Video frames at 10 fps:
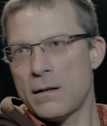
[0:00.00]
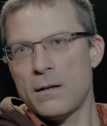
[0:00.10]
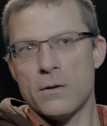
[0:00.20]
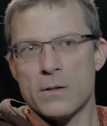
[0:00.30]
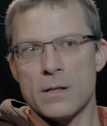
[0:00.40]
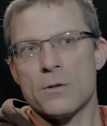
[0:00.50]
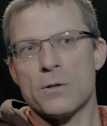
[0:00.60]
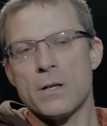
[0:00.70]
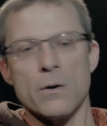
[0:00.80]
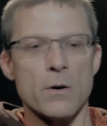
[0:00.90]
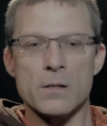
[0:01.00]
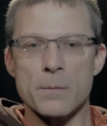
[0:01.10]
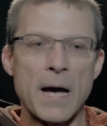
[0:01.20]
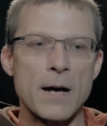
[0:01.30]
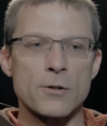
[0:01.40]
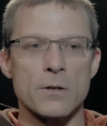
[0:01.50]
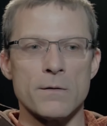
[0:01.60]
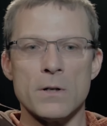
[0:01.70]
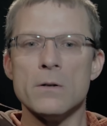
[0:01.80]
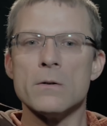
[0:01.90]
it's interesting or it's a passion
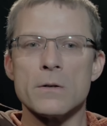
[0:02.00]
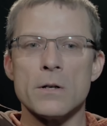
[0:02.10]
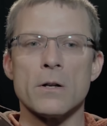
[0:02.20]
of you.